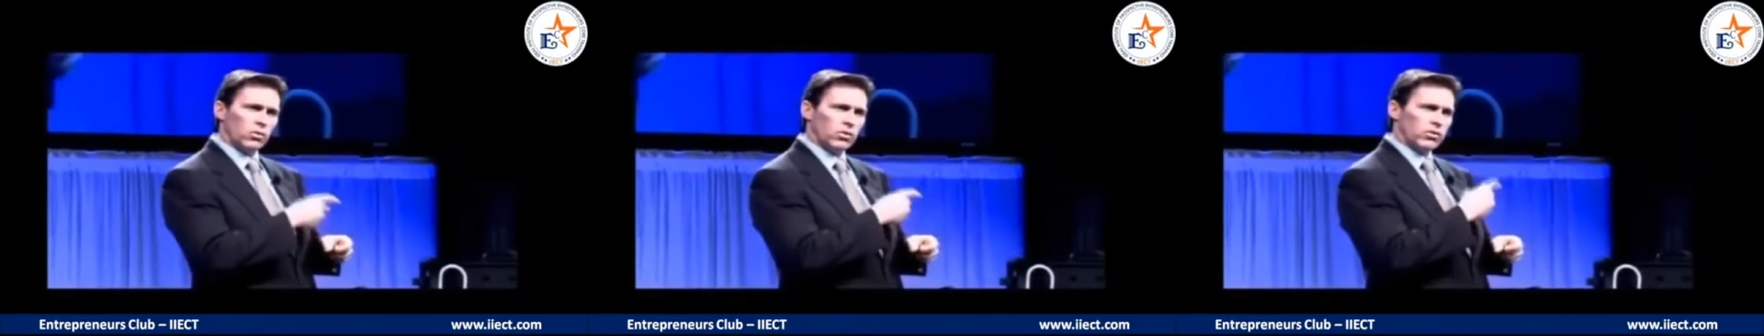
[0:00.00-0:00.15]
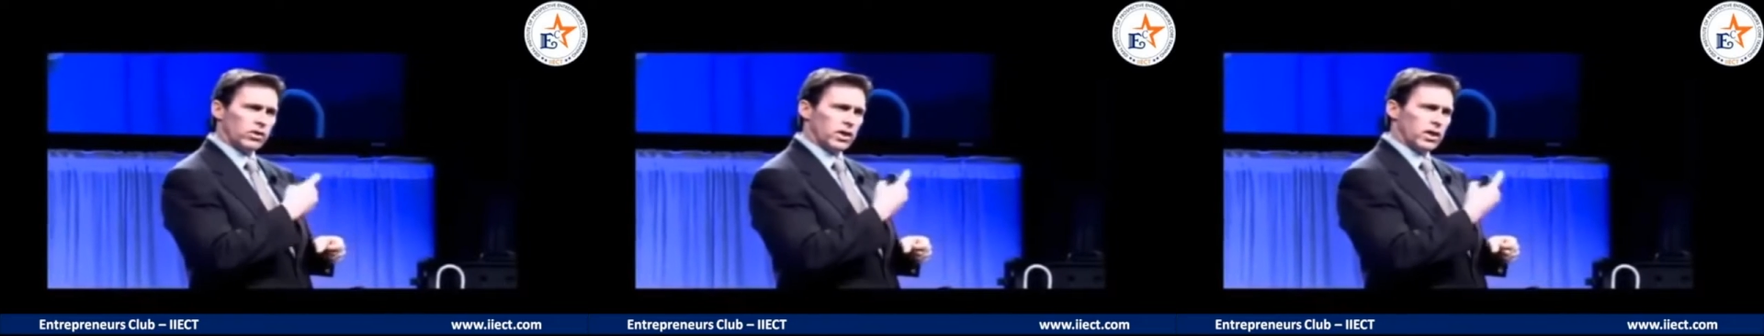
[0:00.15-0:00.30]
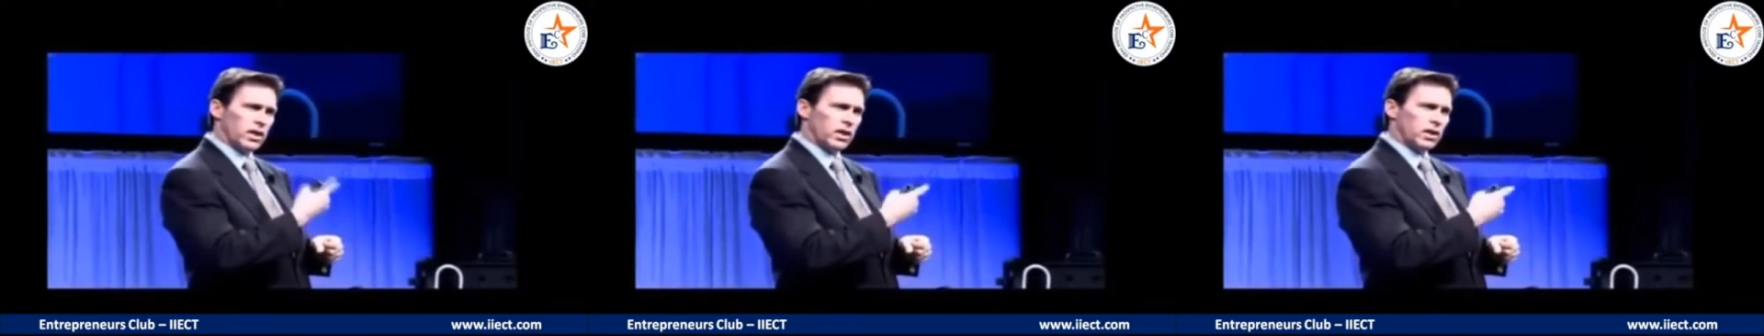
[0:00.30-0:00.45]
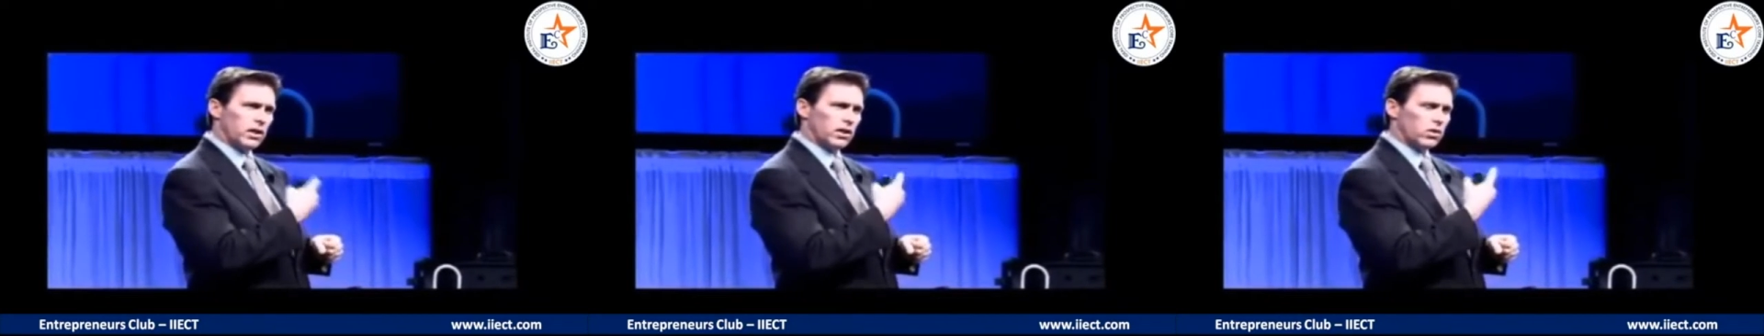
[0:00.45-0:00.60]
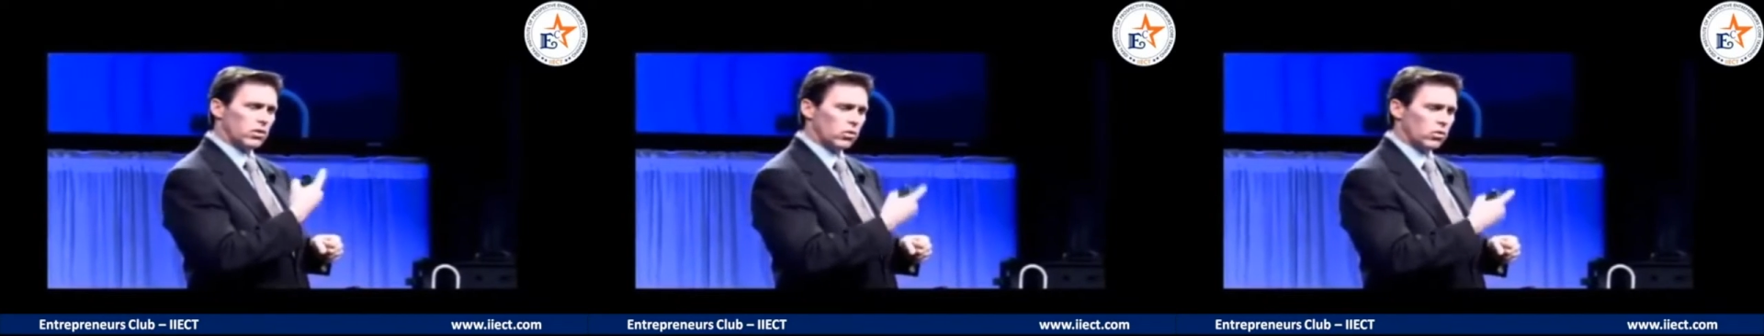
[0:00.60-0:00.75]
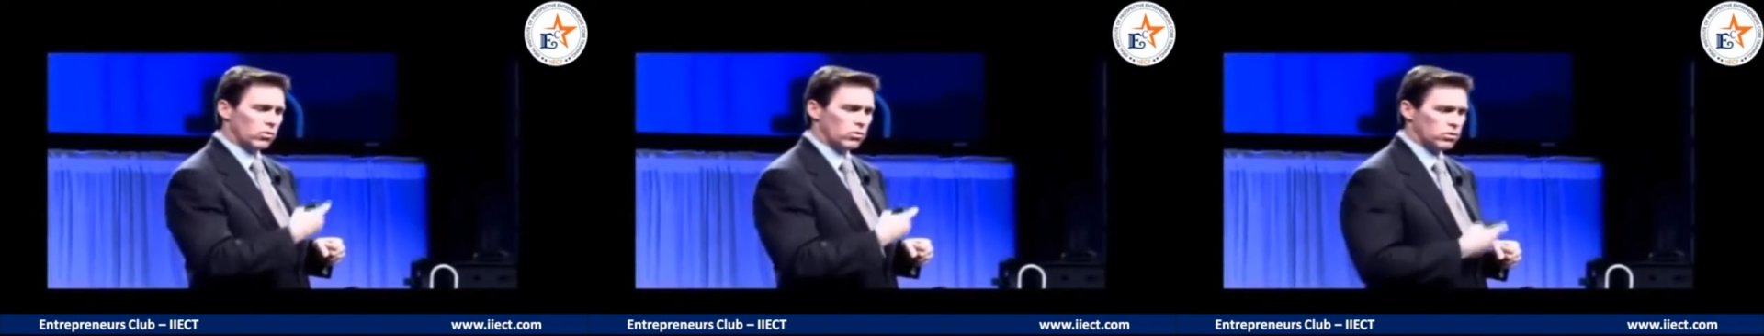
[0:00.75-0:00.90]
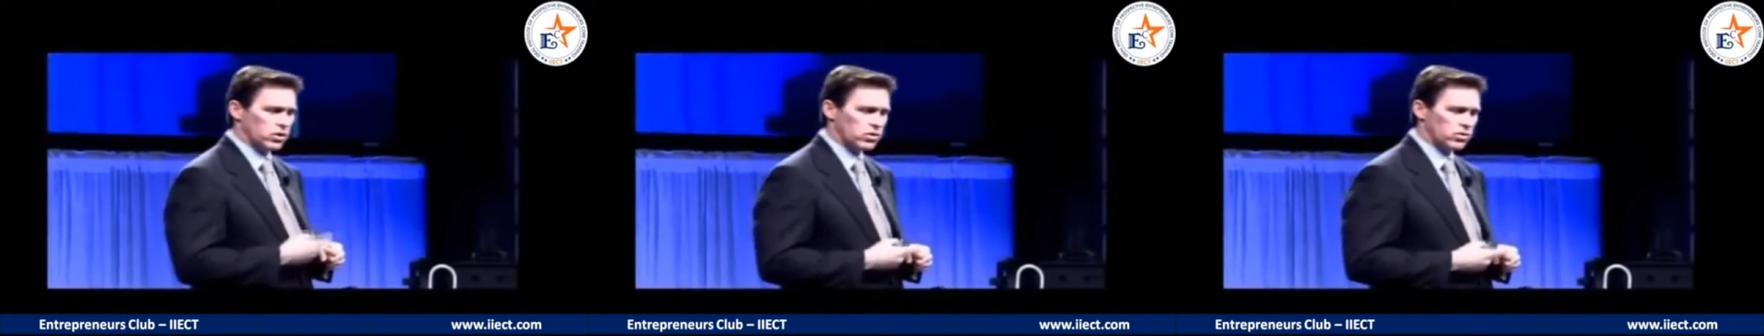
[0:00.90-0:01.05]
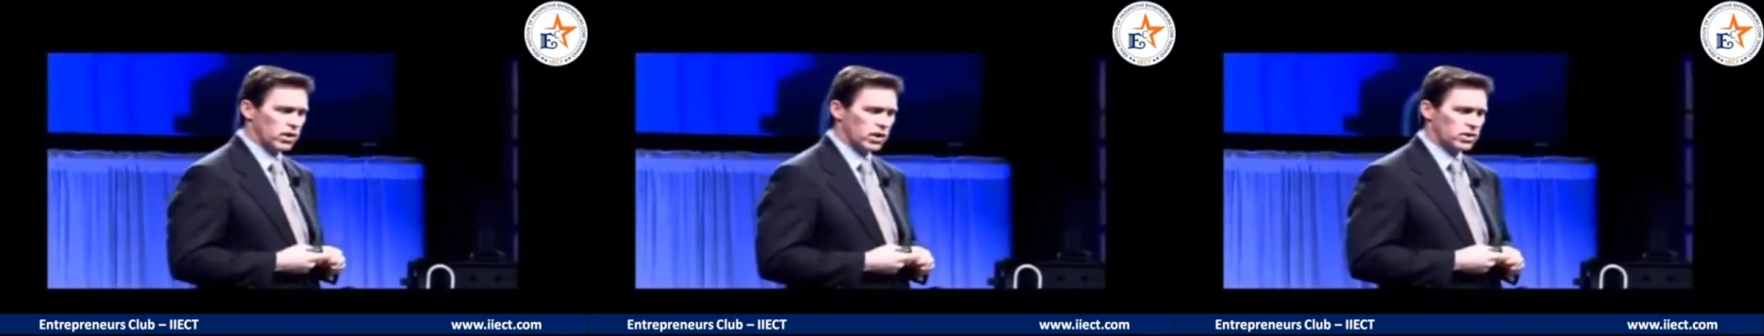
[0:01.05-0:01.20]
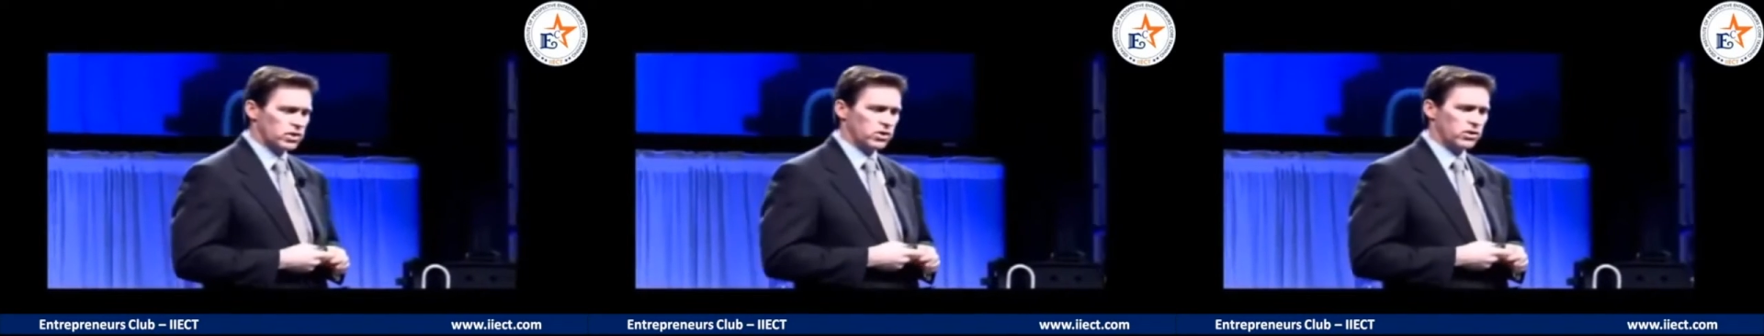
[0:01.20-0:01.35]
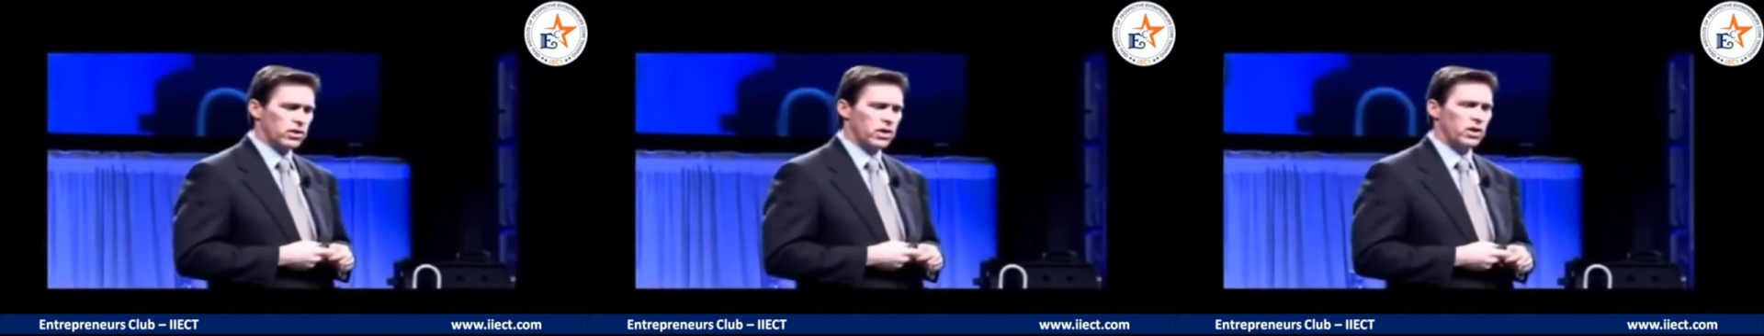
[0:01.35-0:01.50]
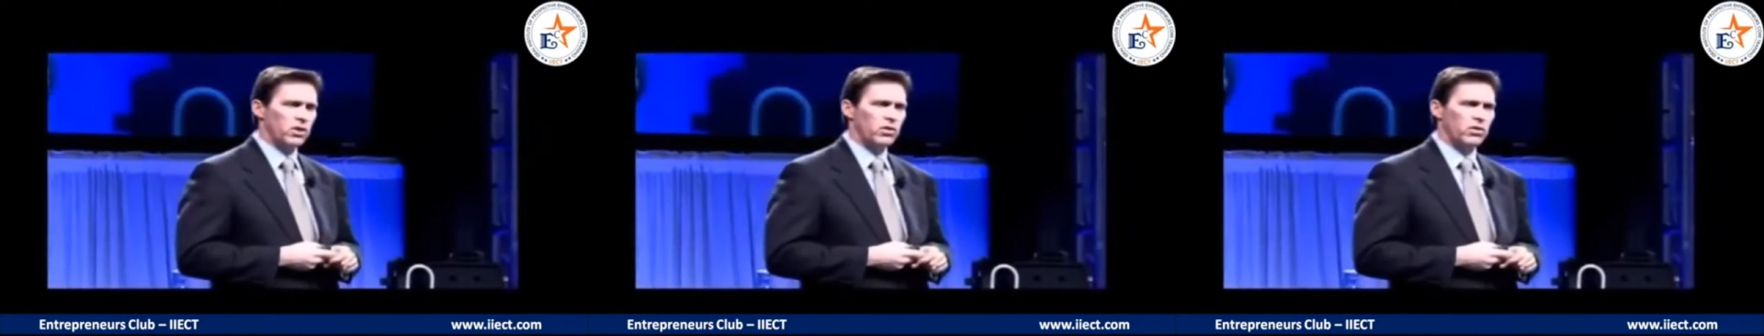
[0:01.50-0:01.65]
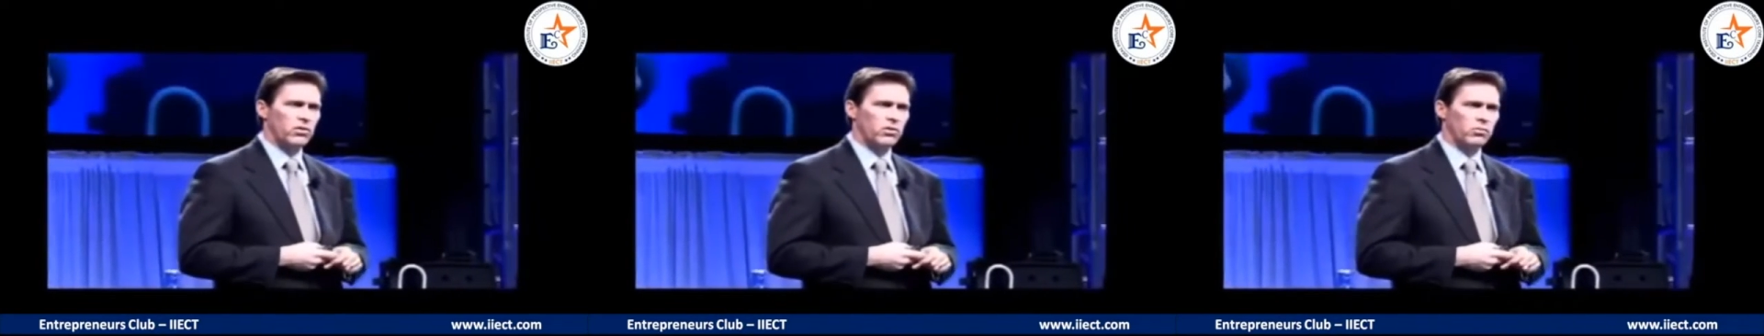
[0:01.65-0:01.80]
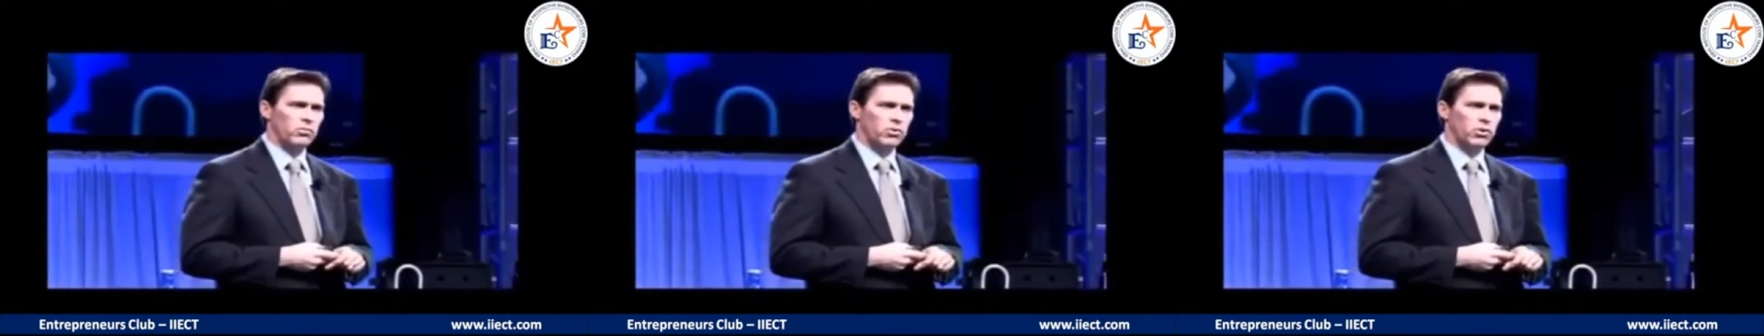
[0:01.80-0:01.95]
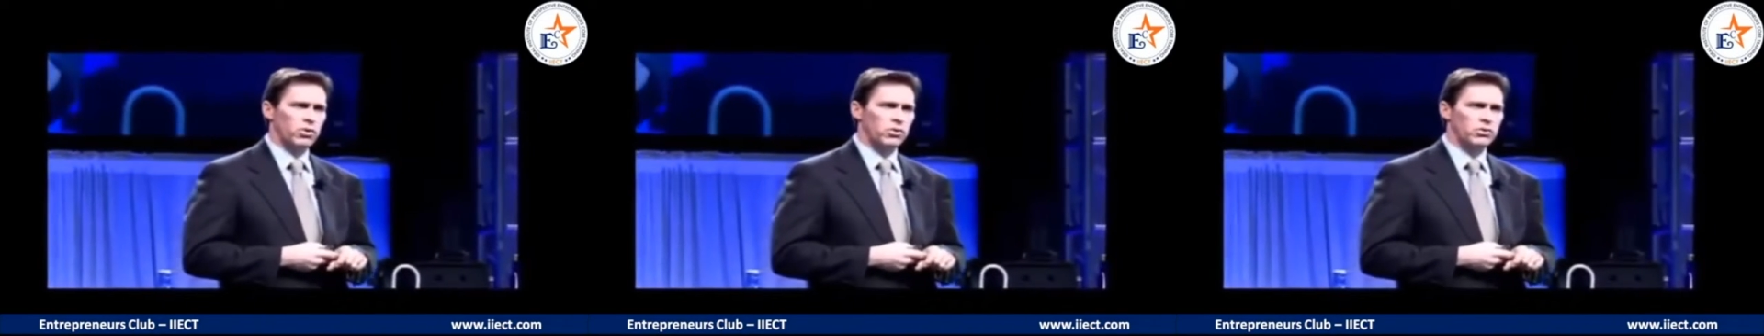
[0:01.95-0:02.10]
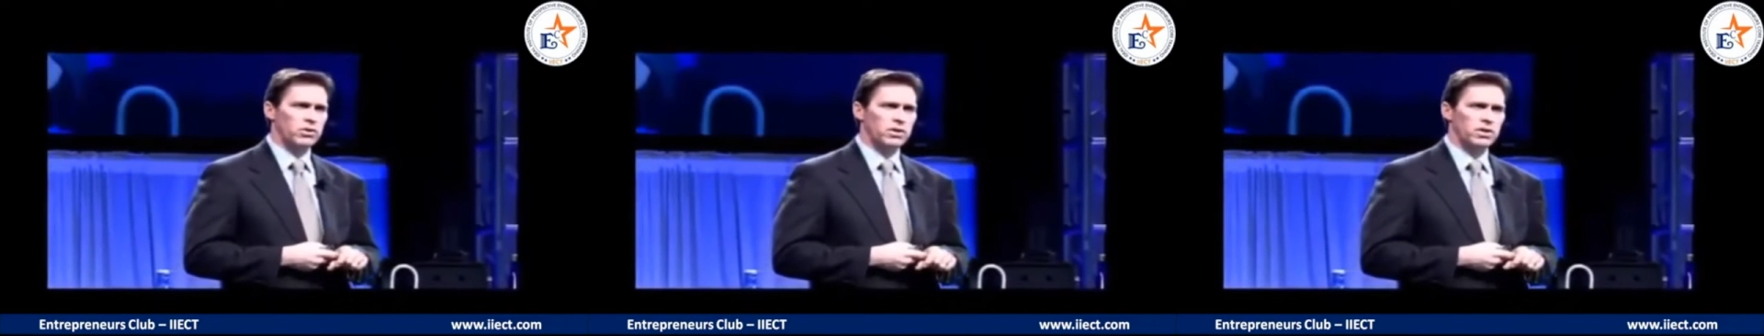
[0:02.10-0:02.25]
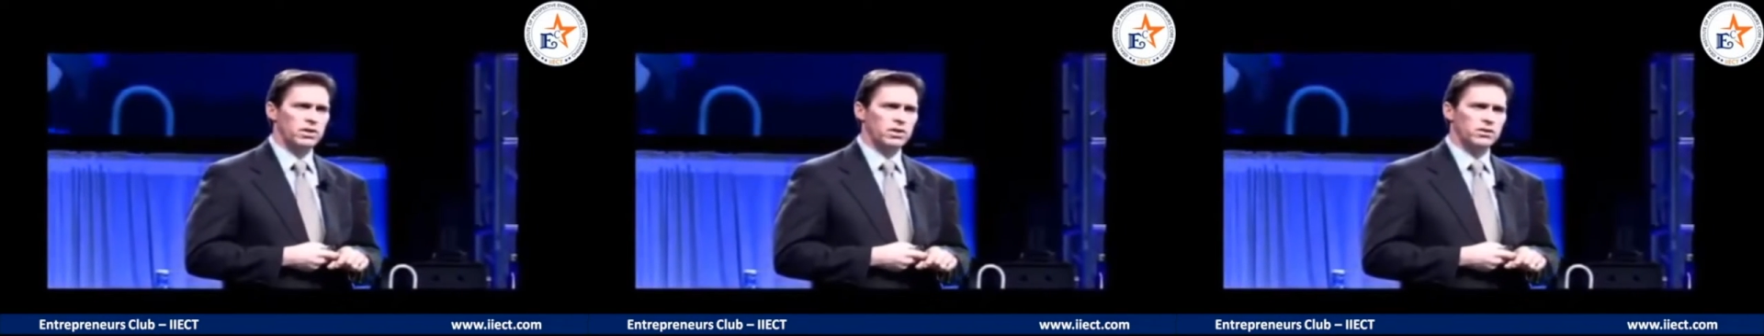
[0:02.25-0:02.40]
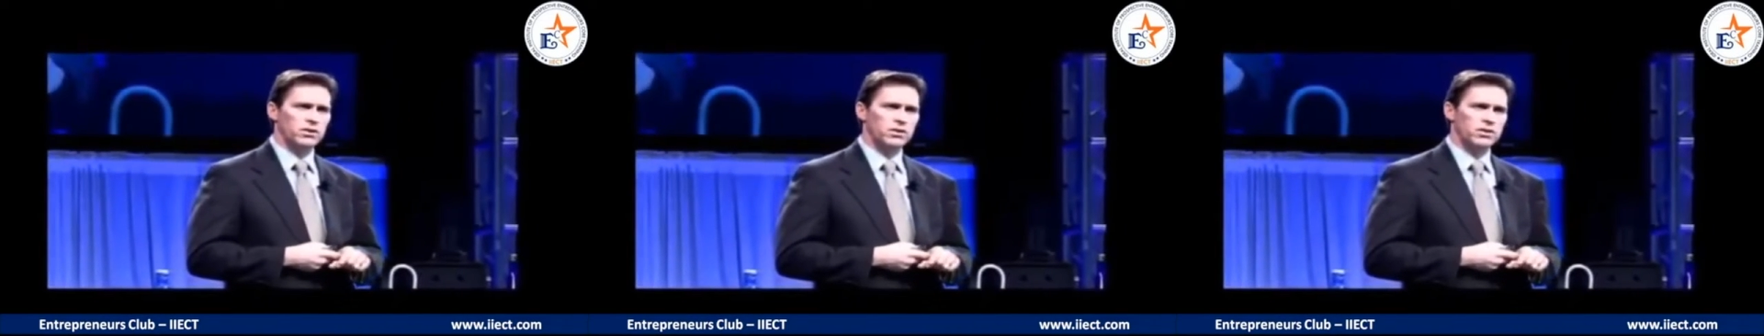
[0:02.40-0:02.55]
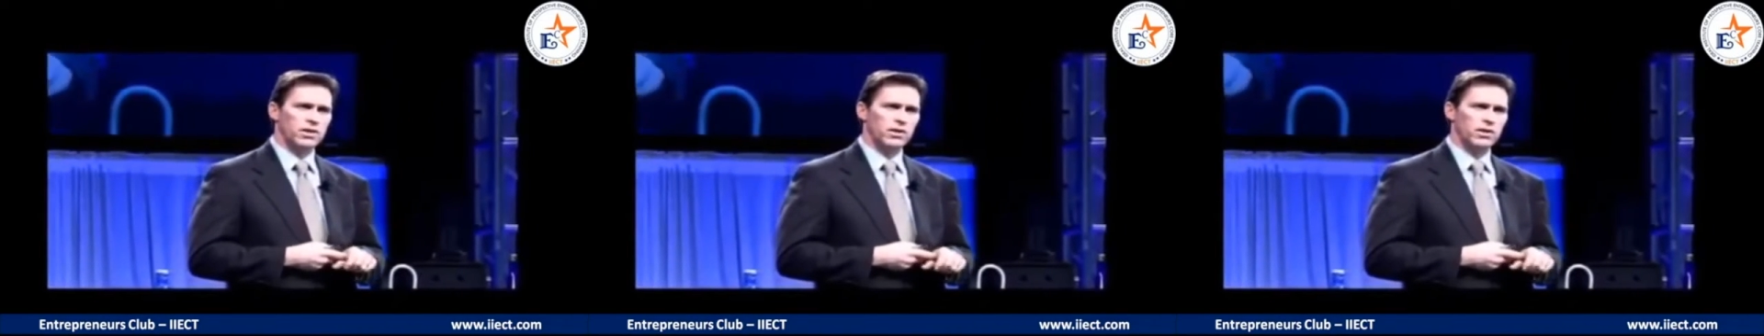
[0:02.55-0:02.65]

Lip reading: The helical structure there are the proteins.